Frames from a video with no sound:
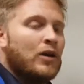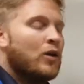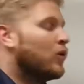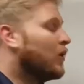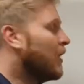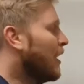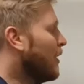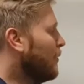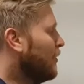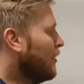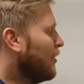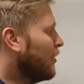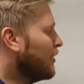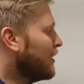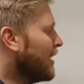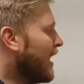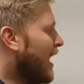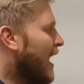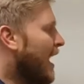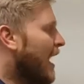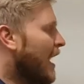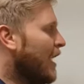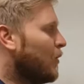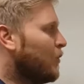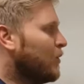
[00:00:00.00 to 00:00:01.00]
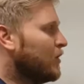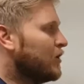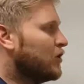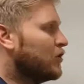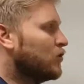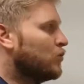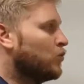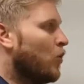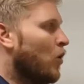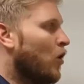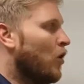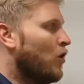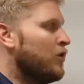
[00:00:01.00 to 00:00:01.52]
Okay, we look at I, which
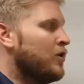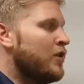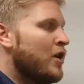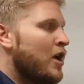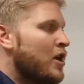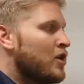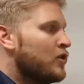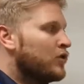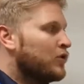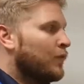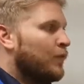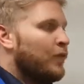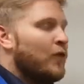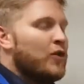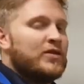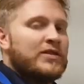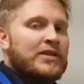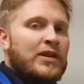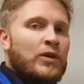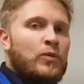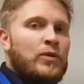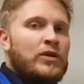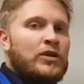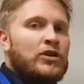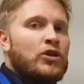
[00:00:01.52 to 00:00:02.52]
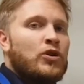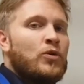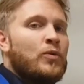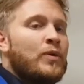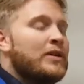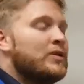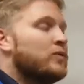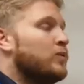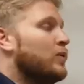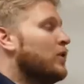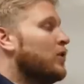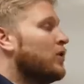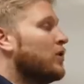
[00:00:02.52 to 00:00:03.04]
is 1. So first thing we do
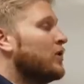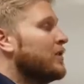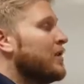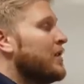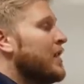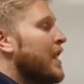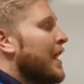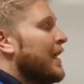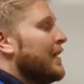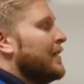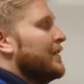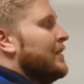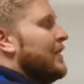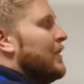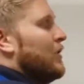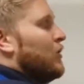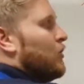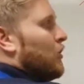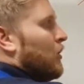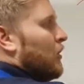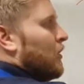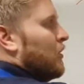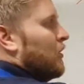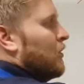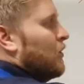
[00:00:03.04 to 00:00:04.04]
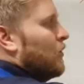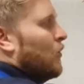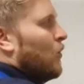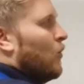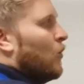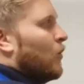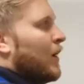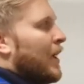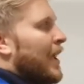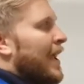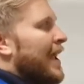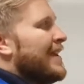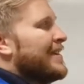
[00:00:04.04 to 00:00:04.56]
is we look at the next digit.
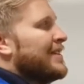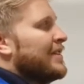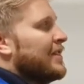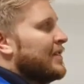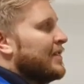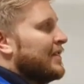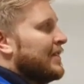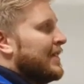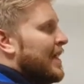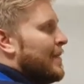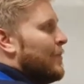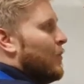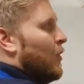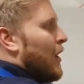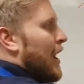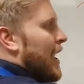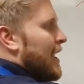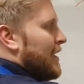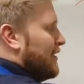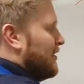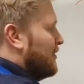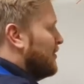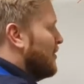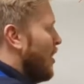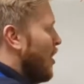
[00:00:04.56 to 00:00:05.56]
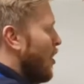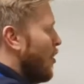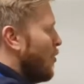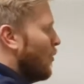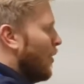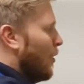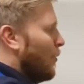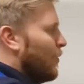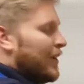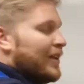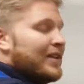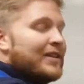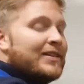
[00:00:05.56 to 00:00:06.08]
Okay, is it the same or less?
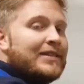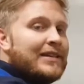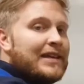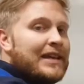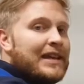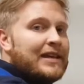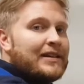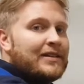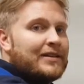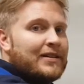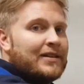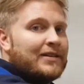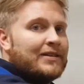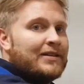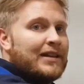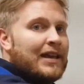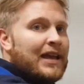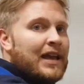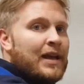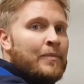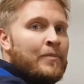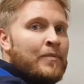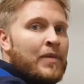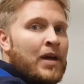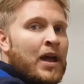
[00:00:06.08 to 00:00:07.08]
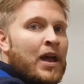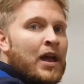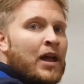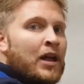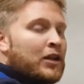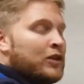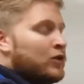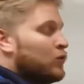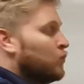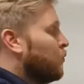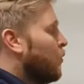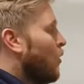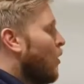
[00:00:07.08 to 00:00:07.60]
Well, we can see it's the same.
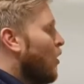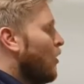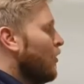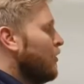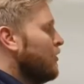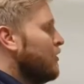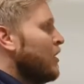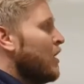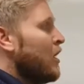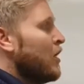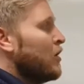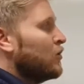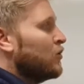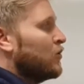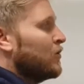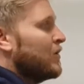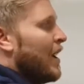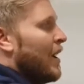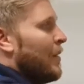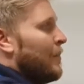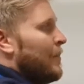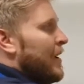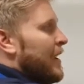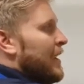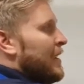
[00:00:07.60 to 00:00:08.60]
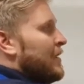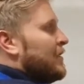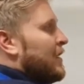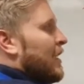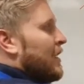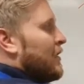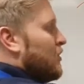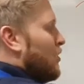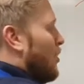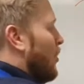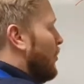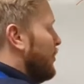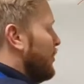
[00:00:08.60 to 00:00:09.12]
It's 1. So that means
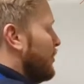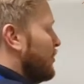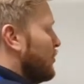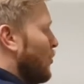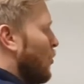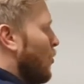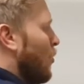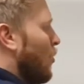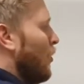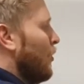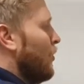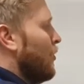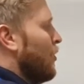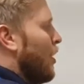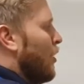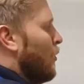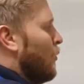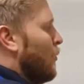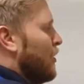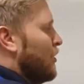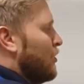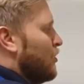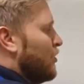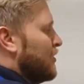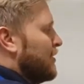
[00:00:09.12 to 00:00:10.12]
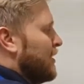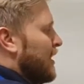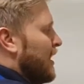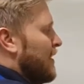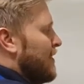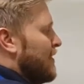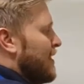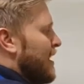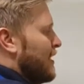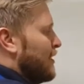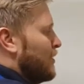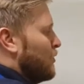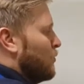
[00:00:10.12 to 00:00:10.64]
it's on its own, and we just say,
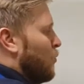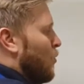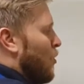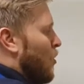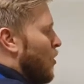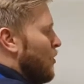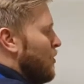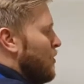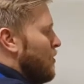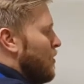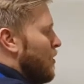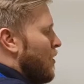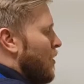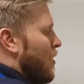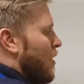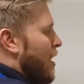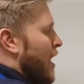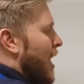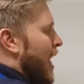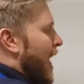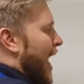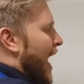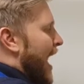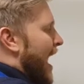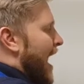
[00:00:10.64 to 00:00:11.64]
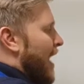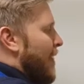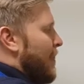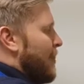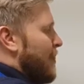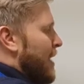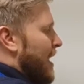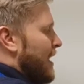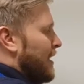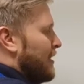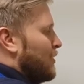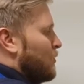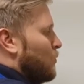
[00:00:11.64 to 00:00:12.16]
and that's 1, and
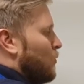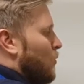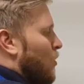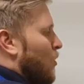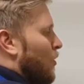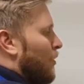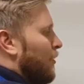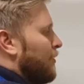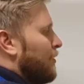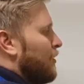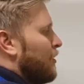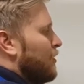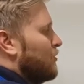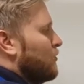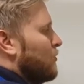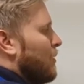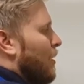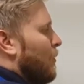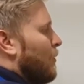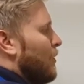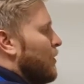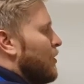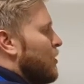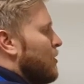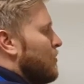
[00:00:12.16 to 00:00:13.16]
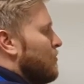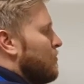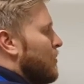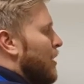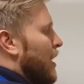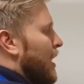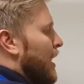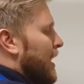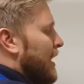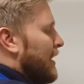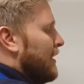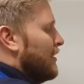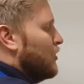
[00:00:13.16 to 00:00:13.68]
that's 1. So our
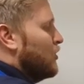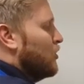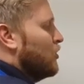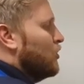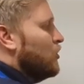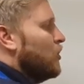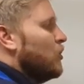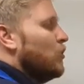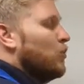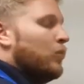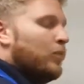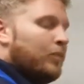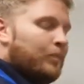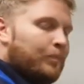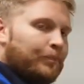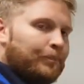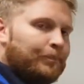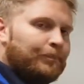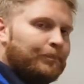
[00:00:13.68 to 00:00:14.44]
number is 2.